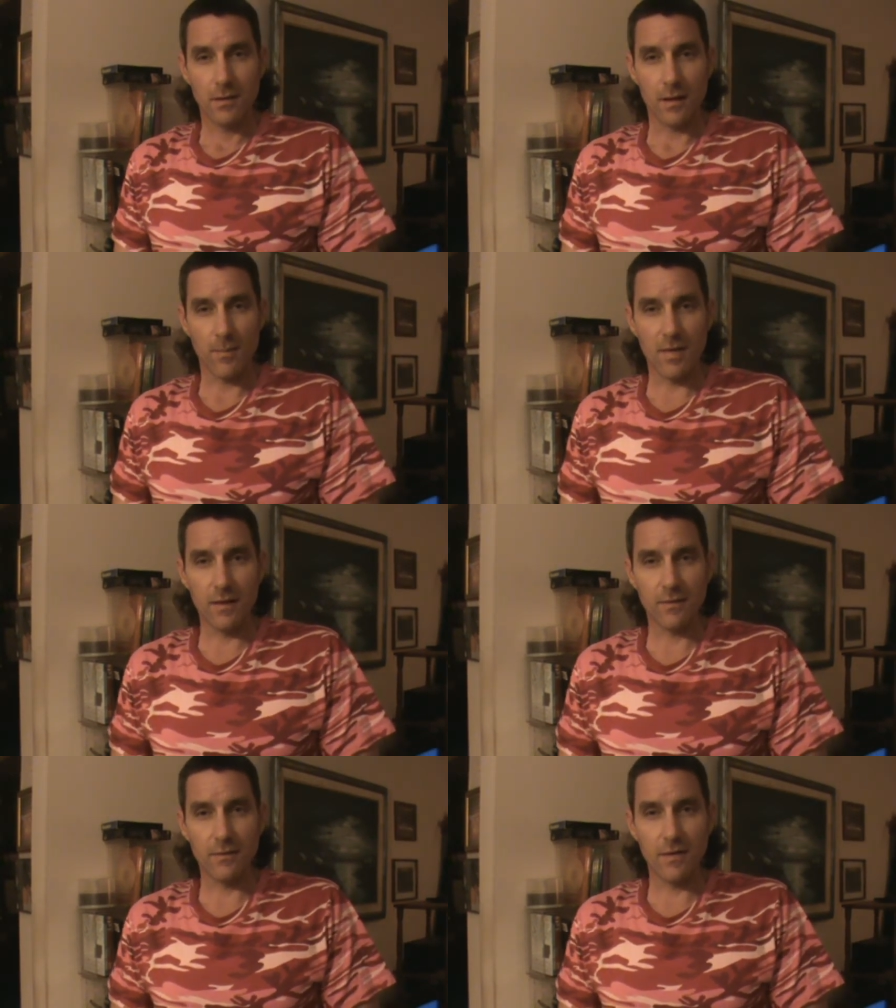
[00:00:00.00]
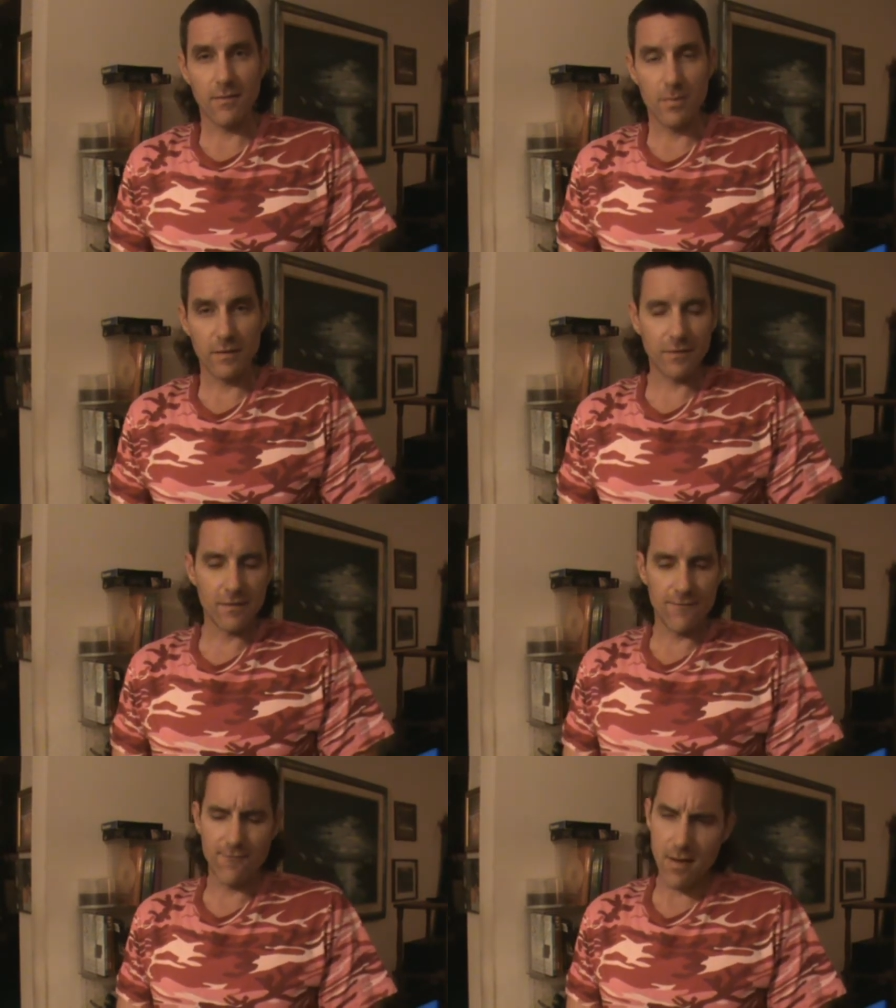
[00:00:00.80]
I mean this is a this is
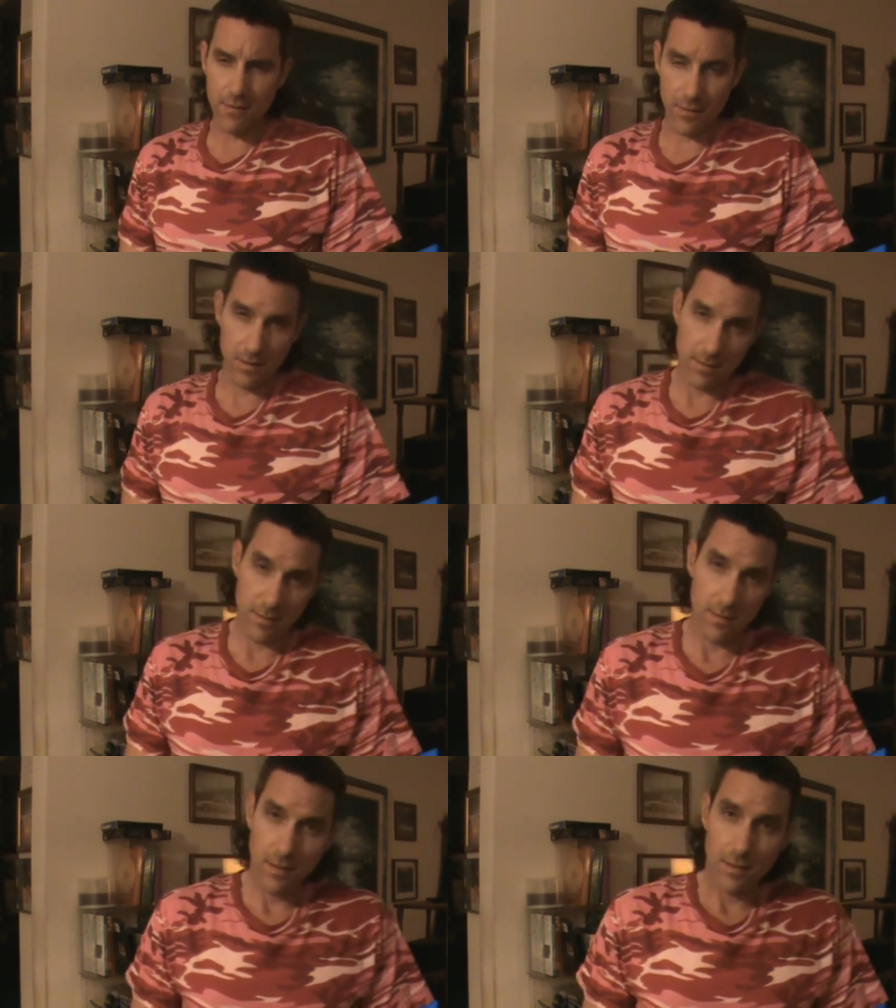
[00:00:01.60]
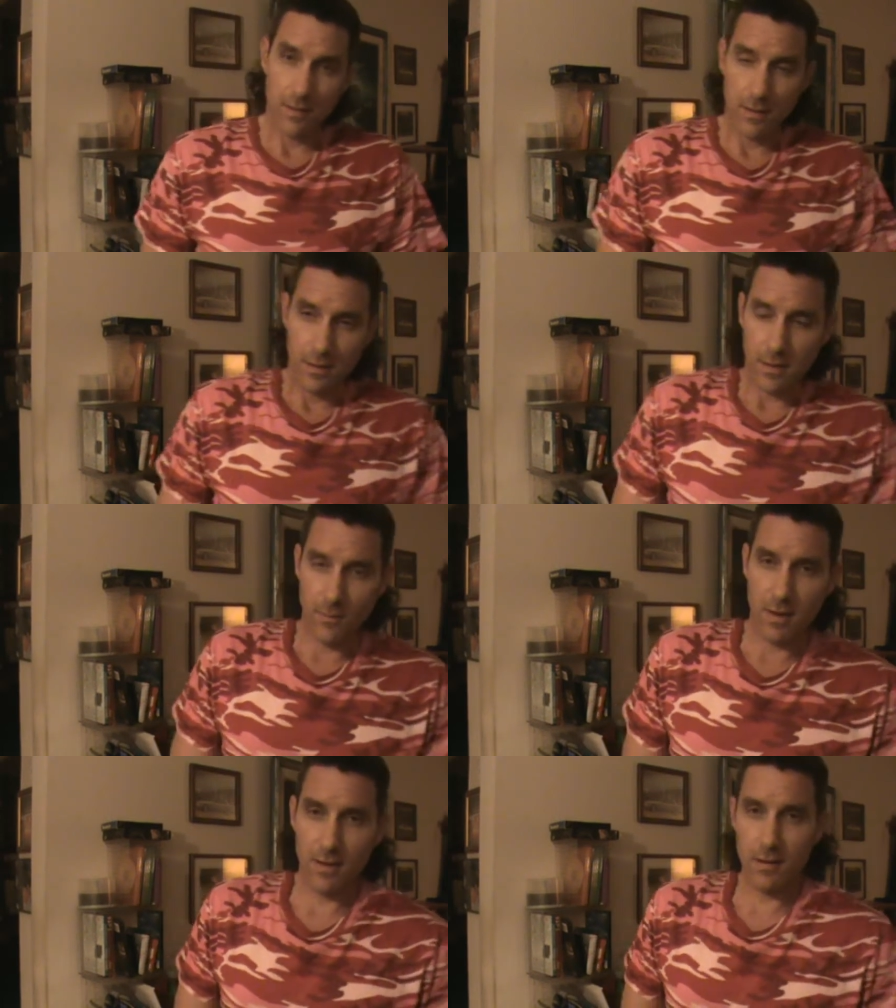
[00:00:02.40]
a veteran I
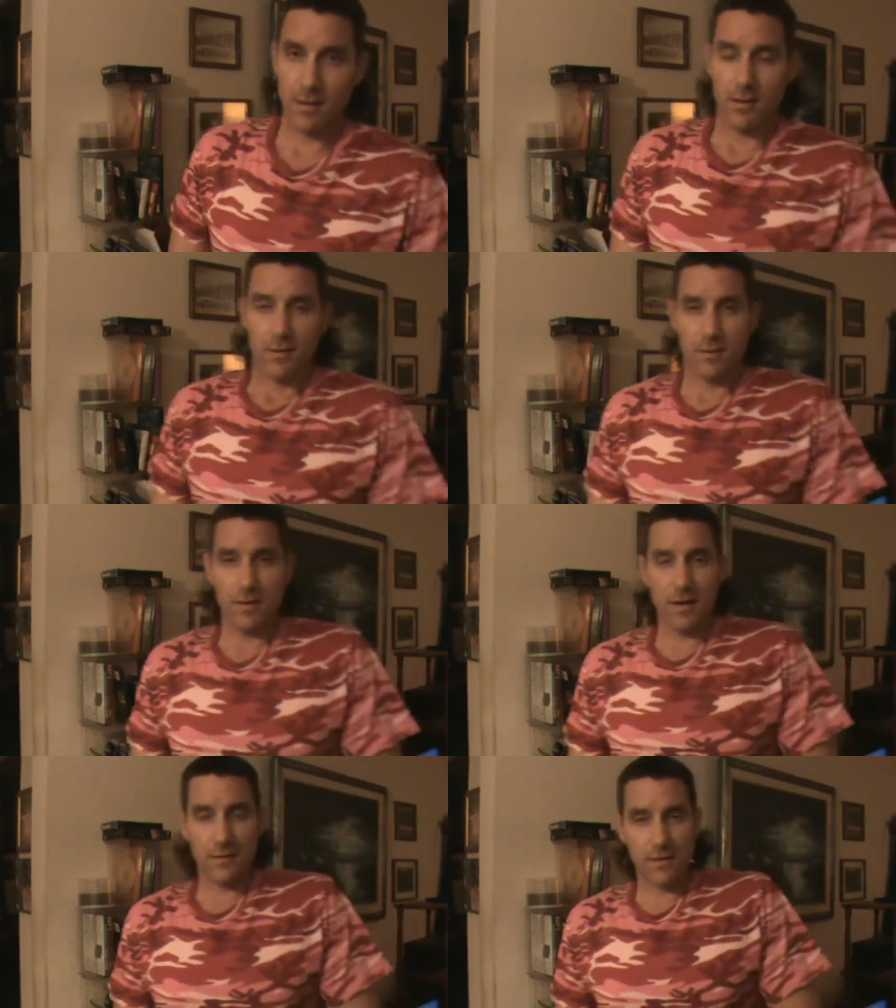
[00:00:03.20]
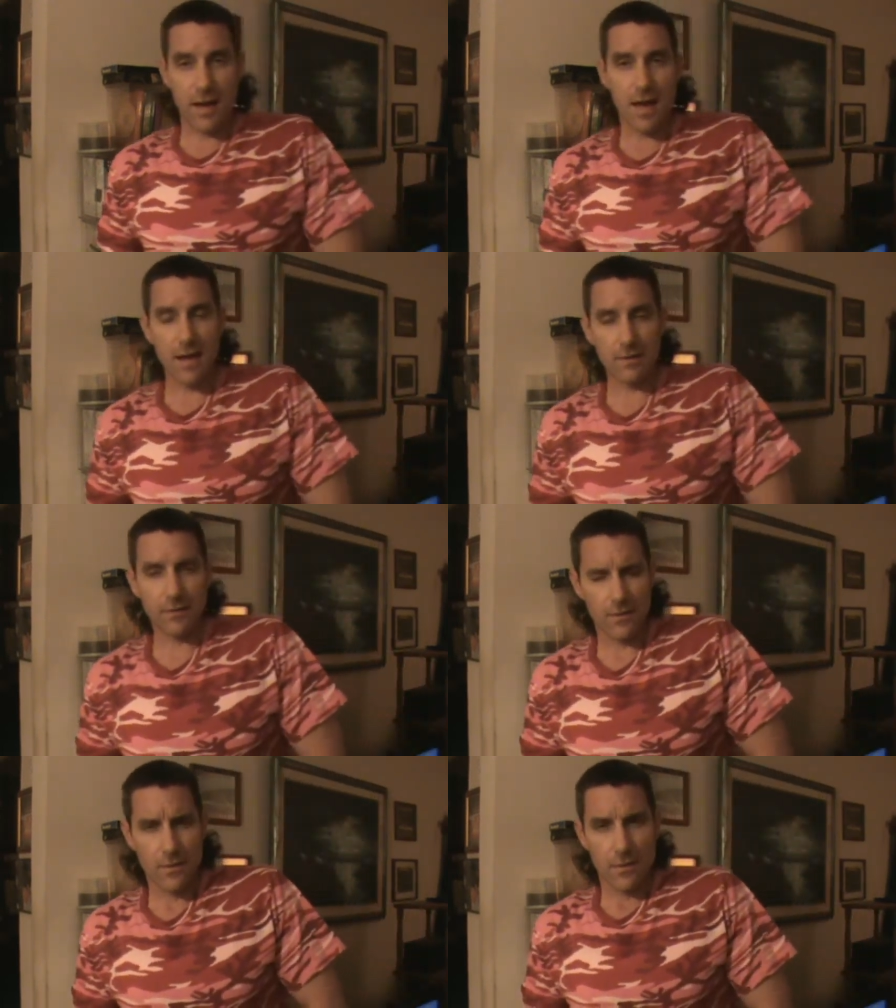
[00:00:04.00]
mean these
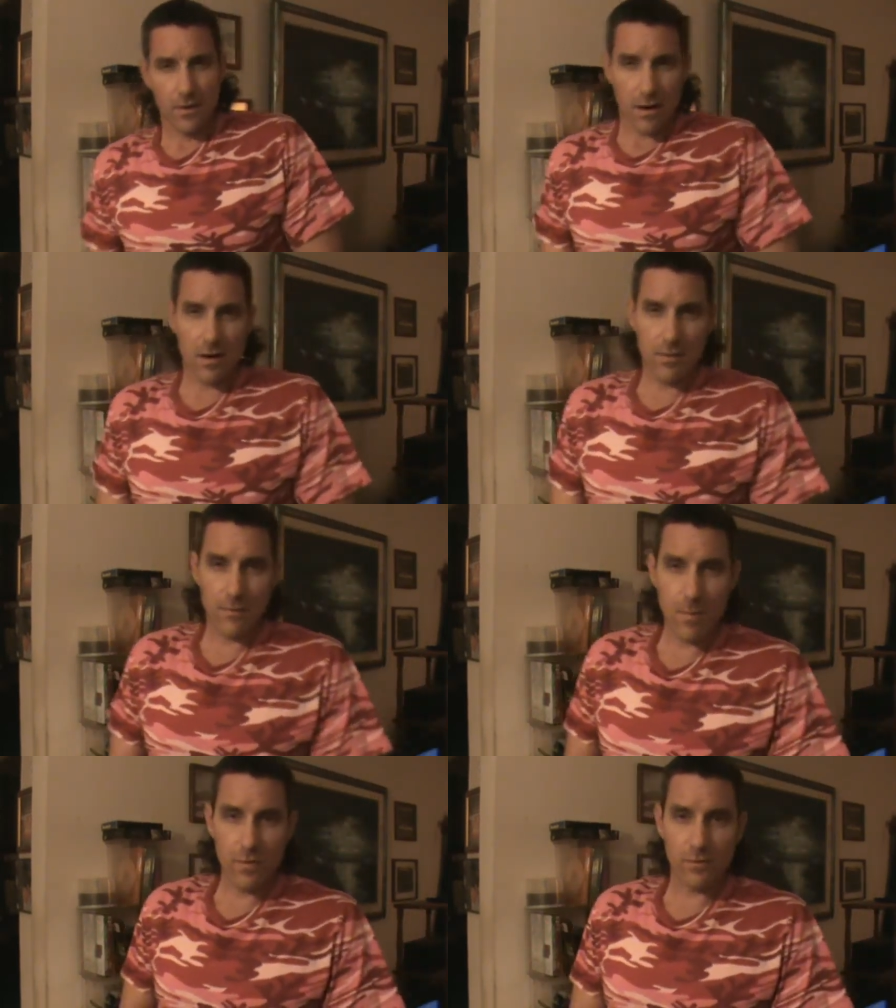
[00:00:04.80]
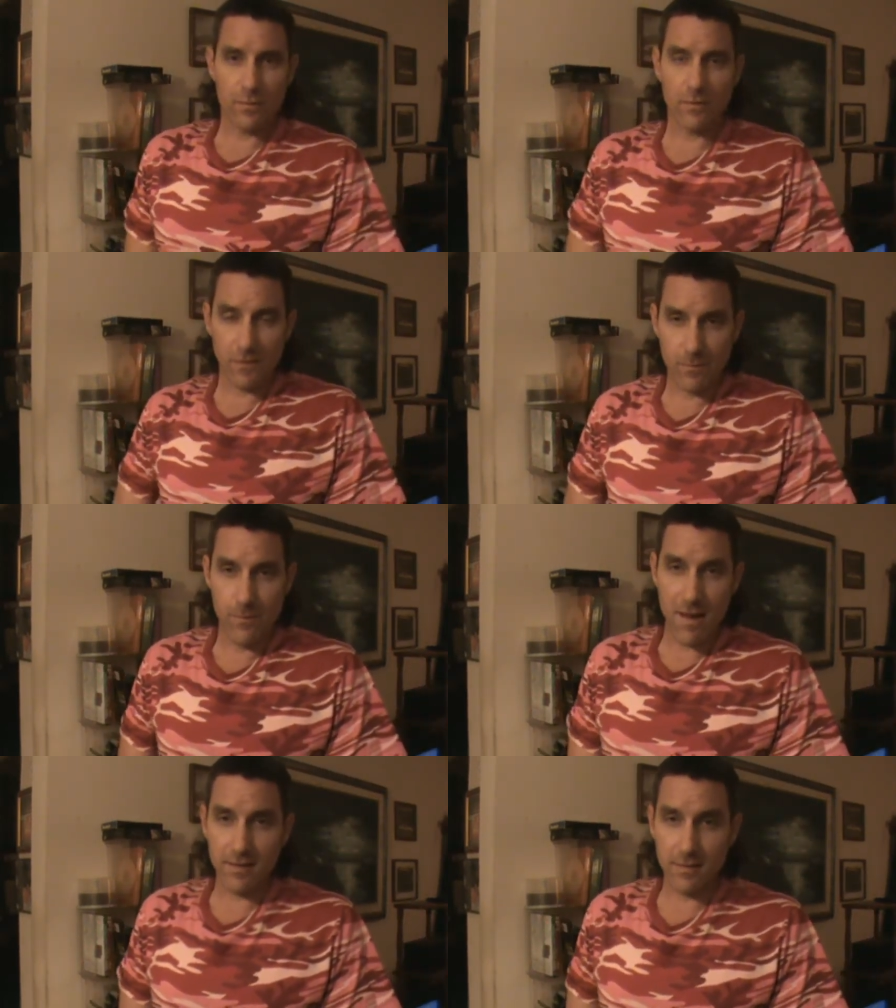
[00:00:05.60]
guys are the most
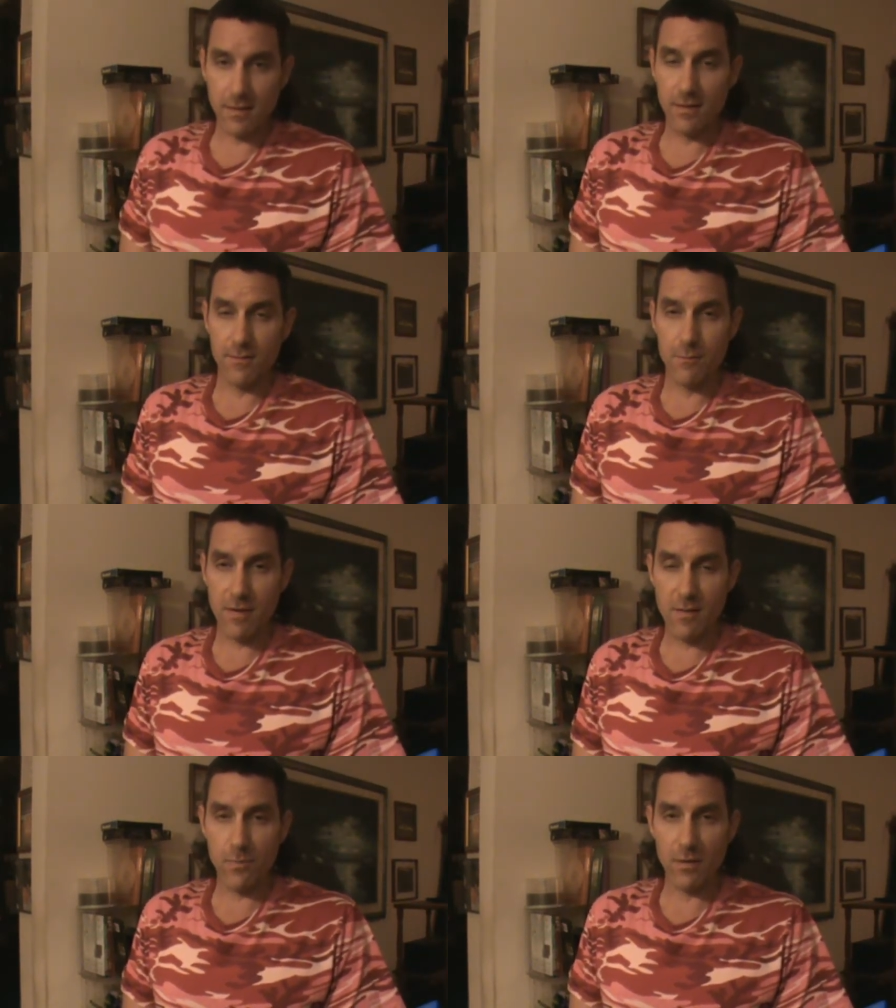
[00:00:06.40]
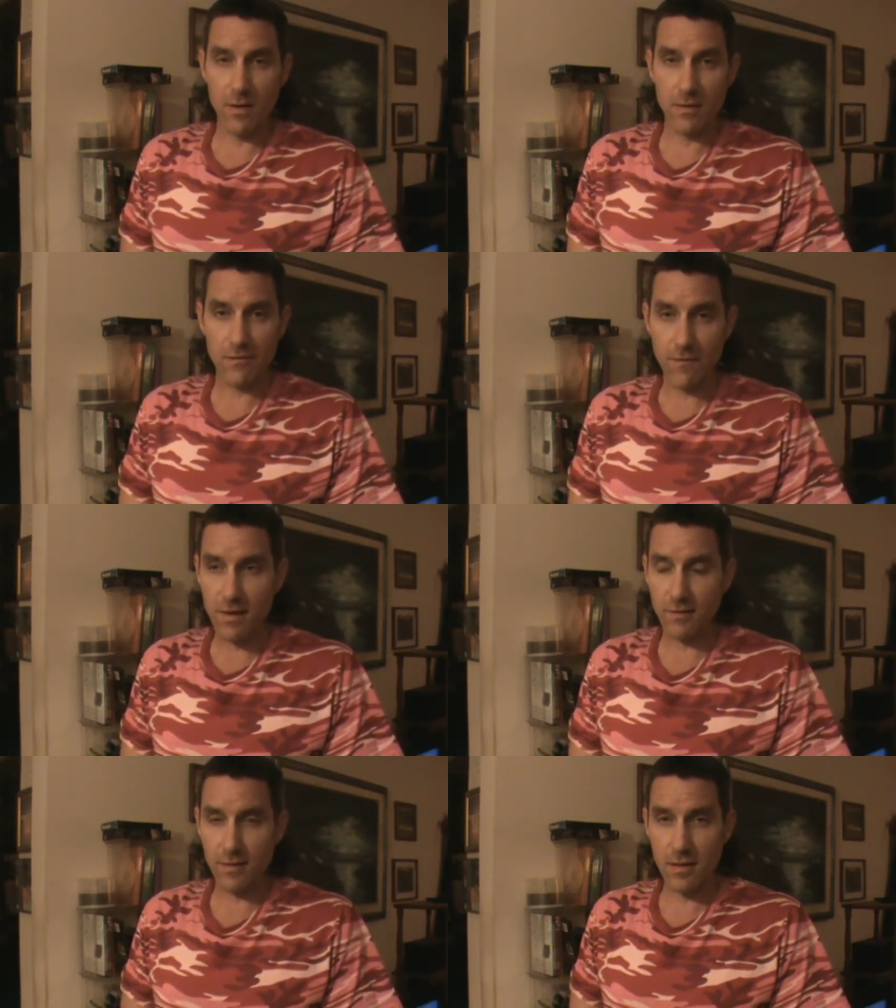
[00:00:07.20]
respected people on the
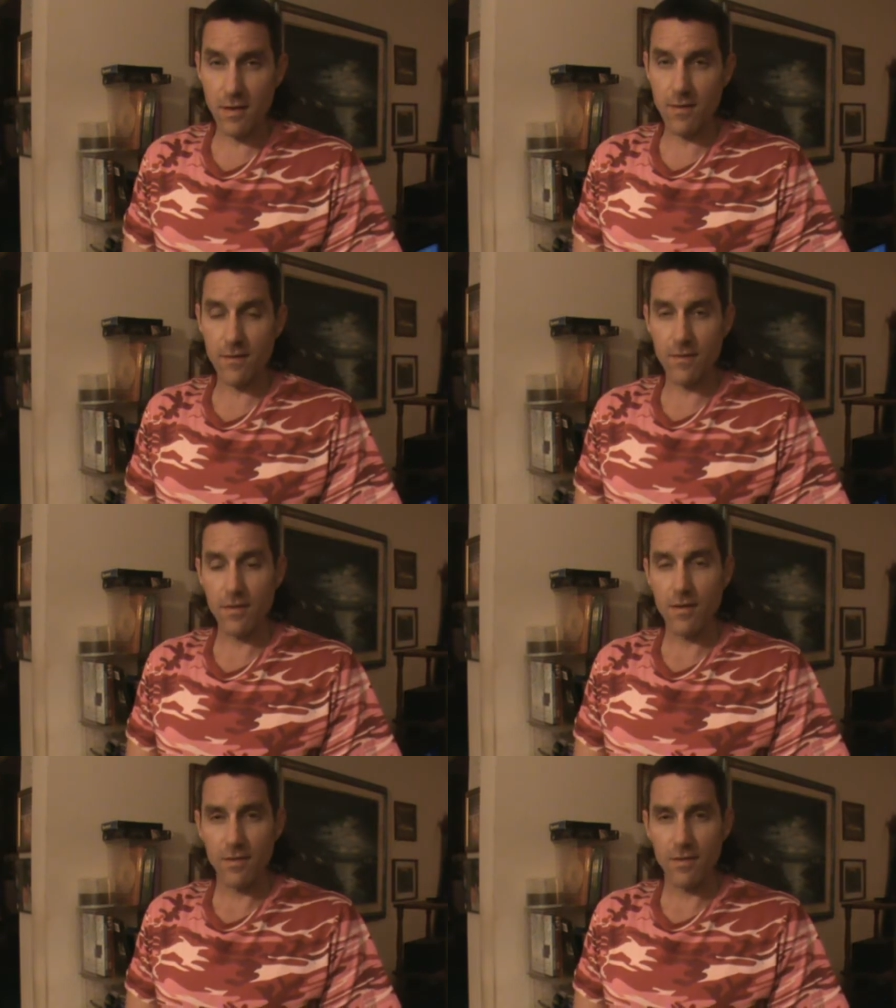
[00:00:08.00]
face of the earth.